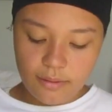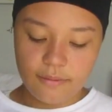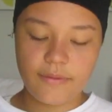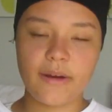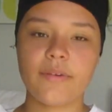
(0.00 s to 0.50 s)

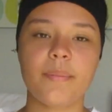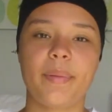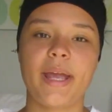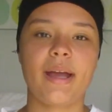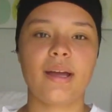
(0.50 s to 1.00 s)
Favorite
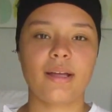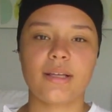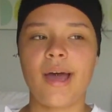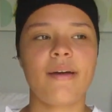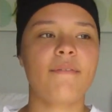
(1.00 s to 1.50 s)

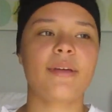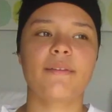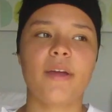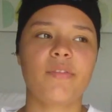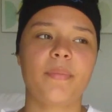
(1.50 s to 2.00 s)
band, I have
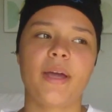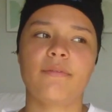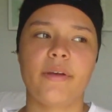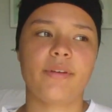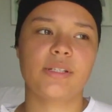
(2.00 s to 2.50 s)
like favorite
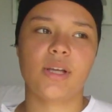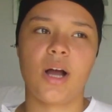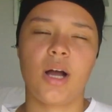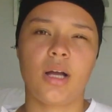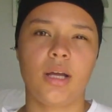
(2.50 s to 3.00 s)
band, favorite
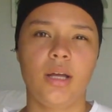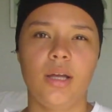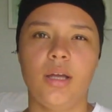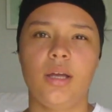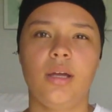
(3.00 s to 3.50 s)
song,
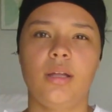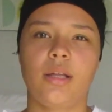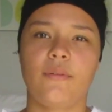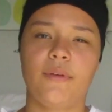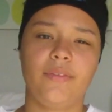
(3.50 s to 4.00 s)

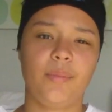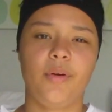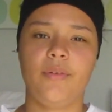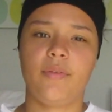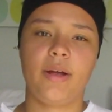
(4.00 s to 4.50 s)
like favorite
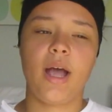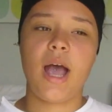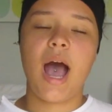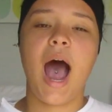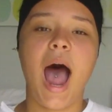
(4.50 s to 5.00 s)
movie.
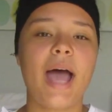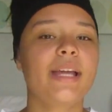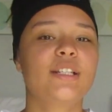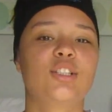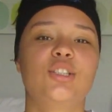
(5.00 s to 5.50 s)

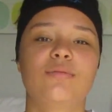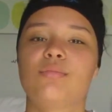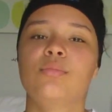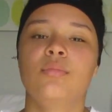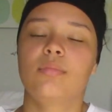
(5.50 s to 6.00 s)
I
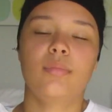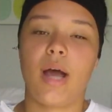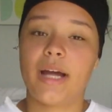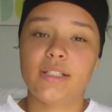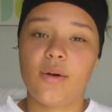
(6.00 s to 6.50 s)

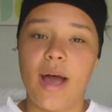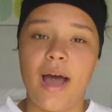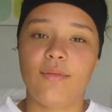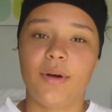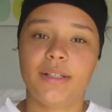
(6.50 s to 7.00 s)
don't
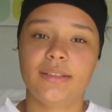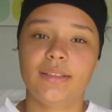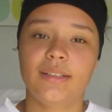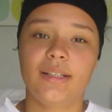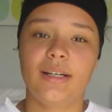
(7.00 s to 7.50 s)
have one.
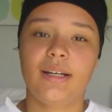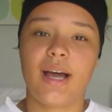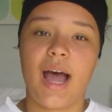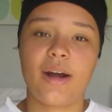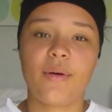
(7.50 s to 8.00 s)

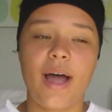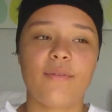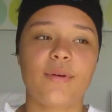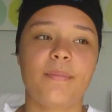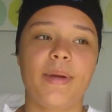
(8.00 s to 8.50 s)
I don't
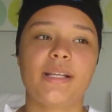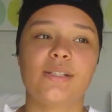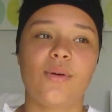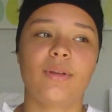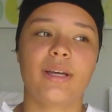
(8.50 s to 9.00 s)
have one
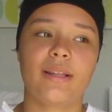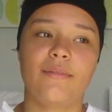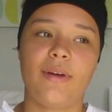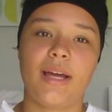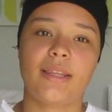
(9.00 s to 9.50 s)
based solely on
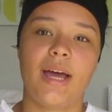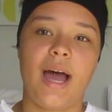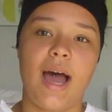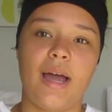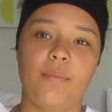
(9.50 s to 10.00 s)
the fact
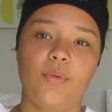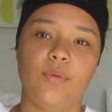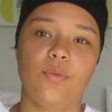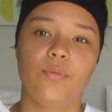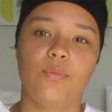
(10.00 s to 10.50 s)
that
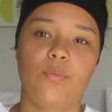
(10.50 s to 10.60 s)
I'm